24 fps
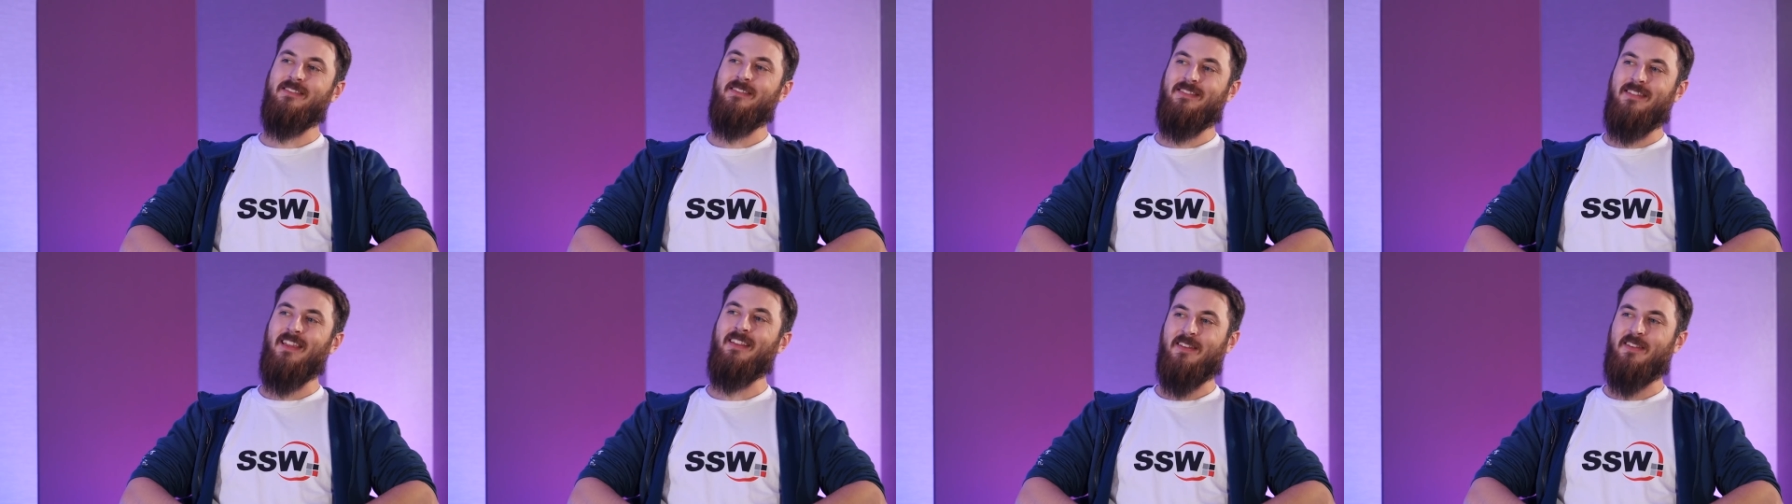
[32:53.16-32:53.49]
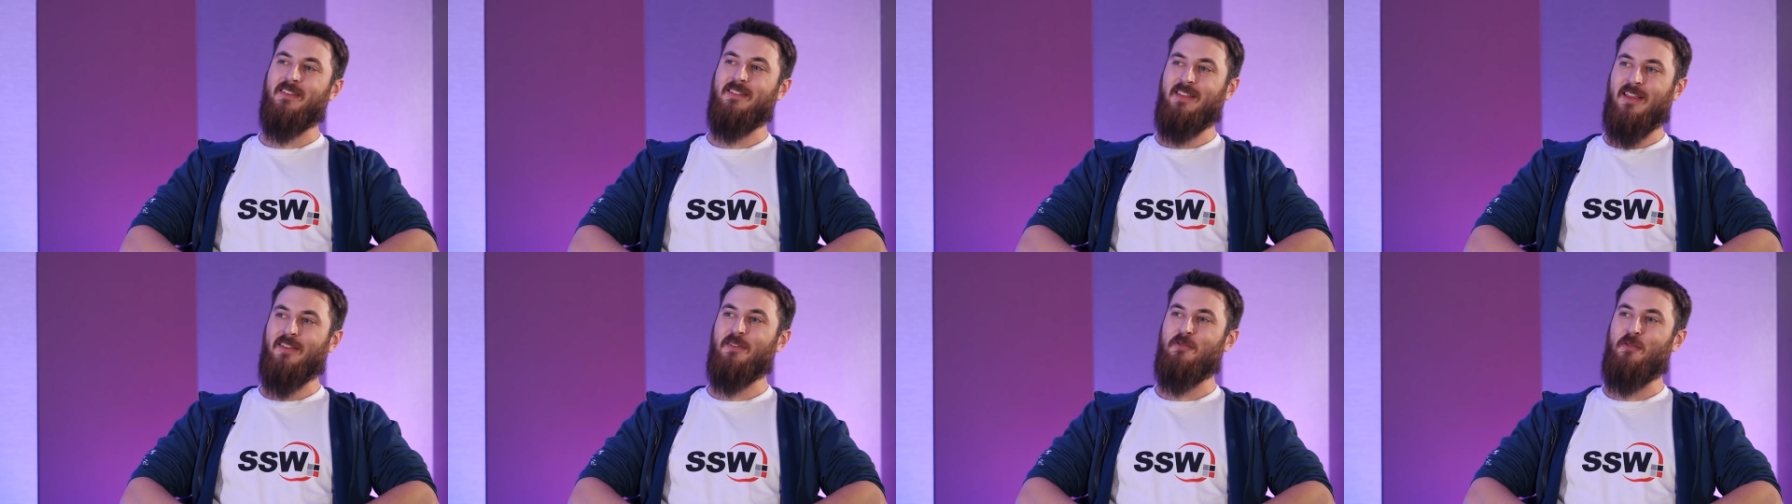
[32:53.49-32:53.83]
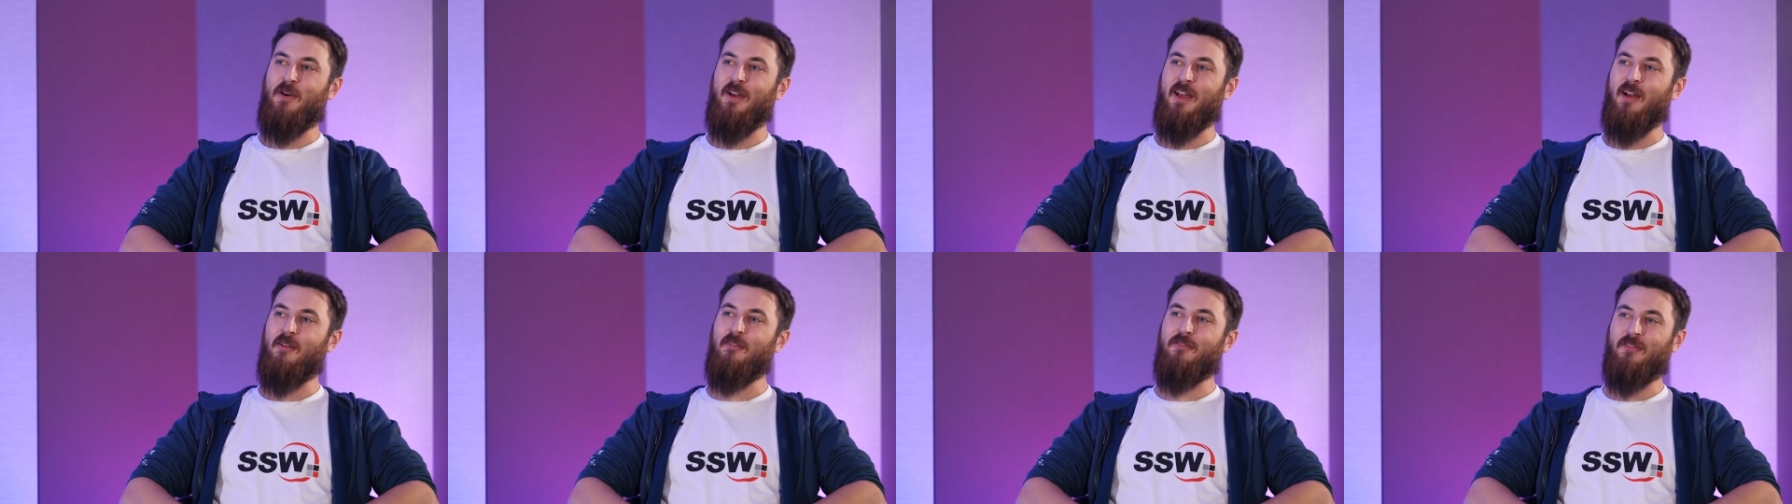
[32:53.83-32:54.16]
this
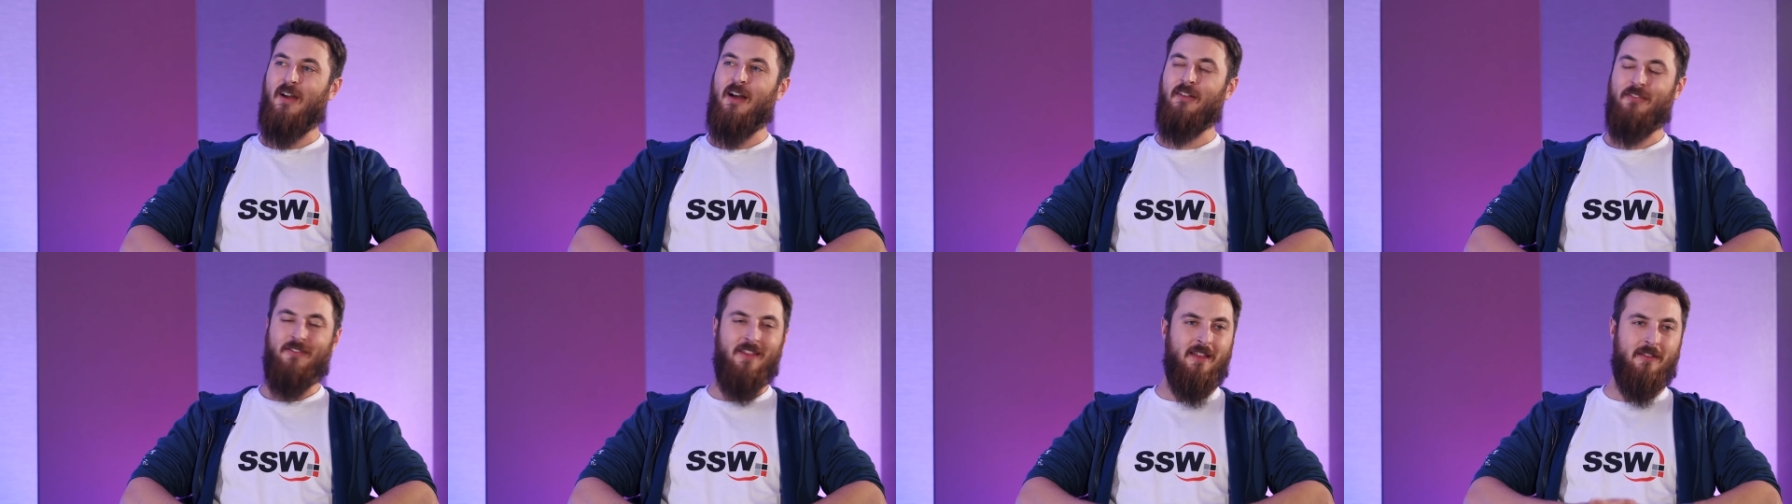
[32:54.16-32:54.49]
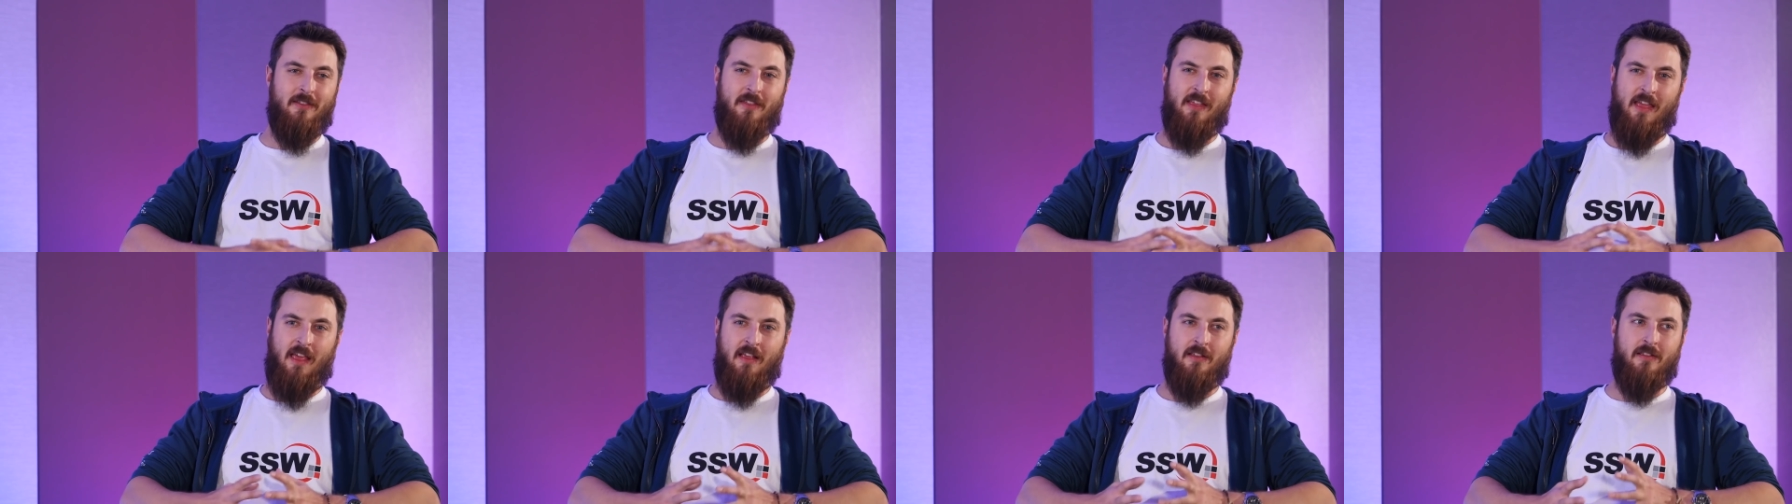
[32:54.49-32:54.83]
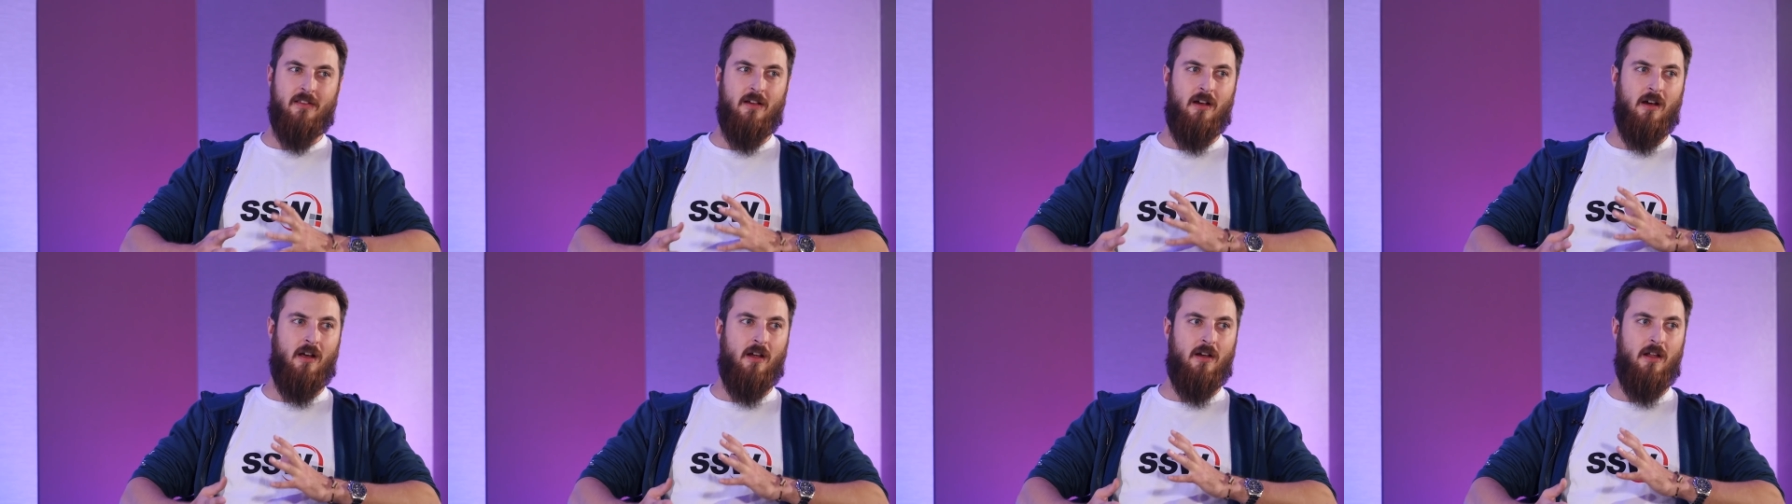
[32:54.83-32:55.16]
way. I think things
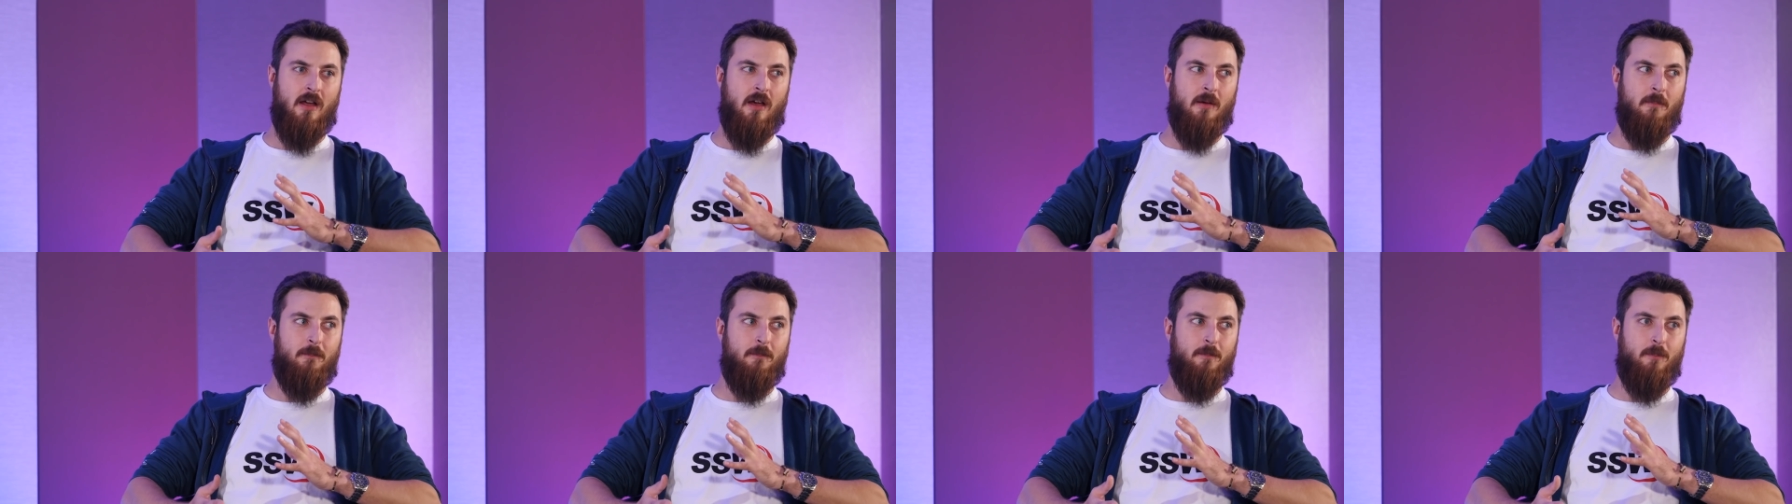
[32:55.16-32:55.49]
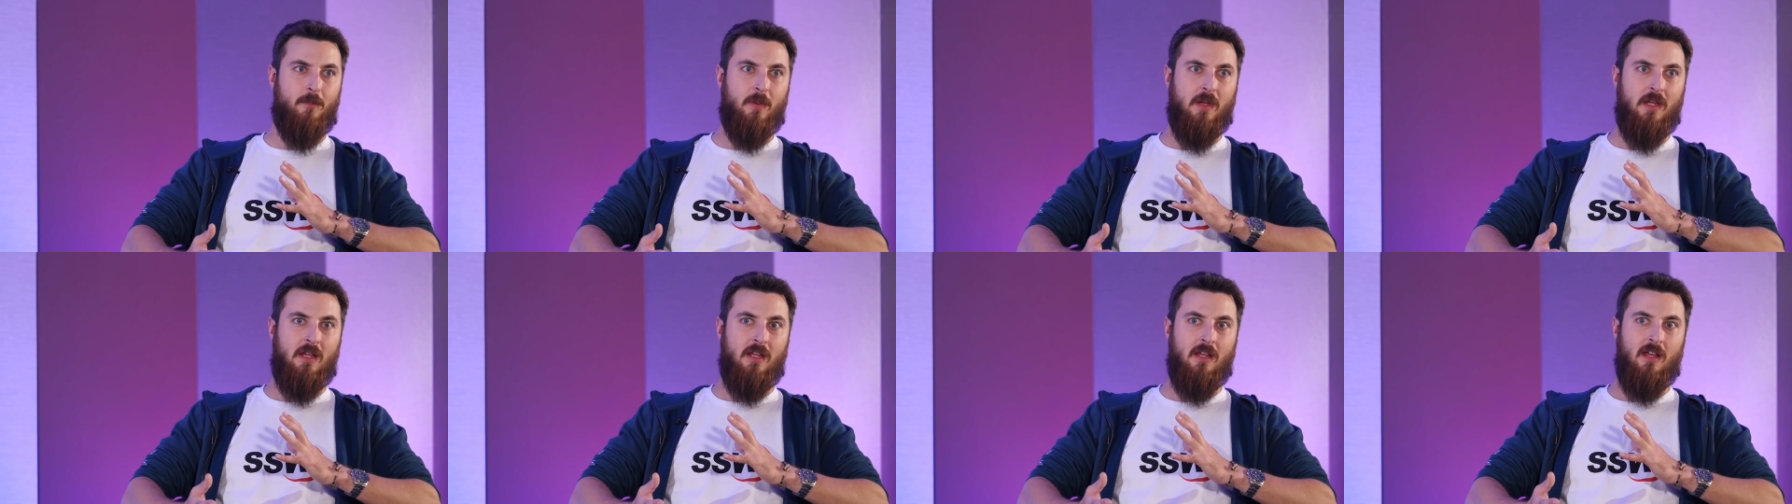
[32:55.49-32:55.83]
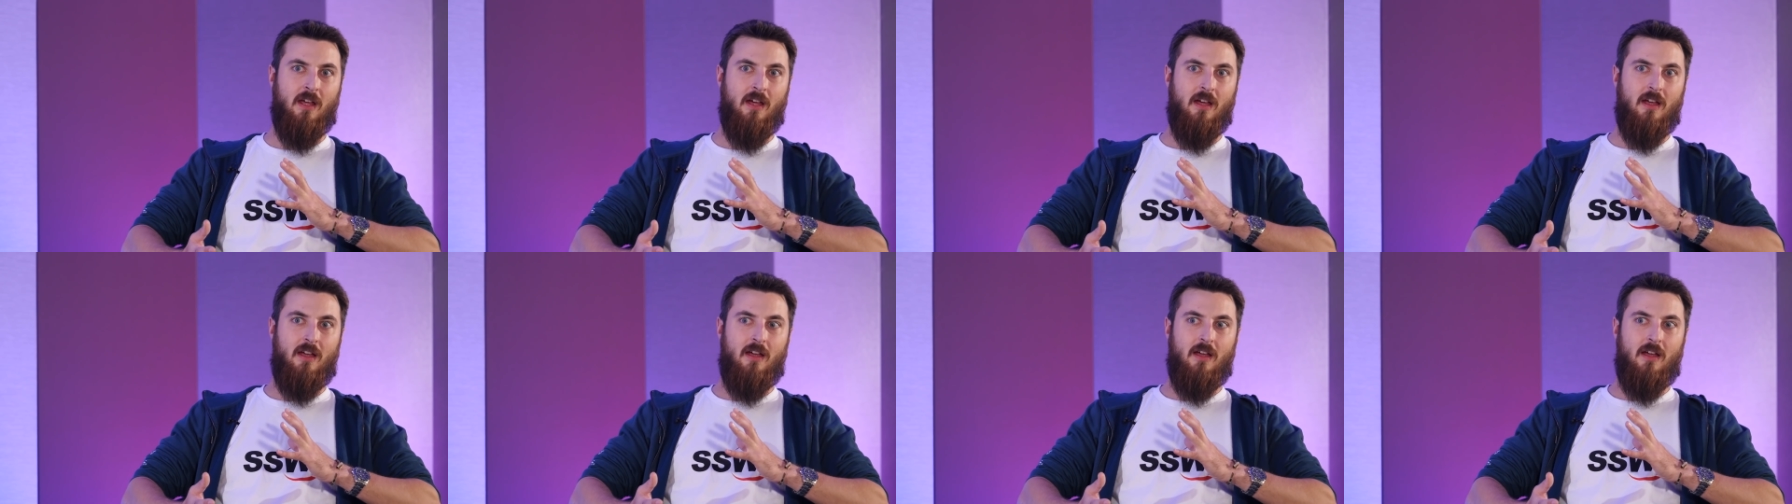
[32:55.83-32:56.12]
are going to be,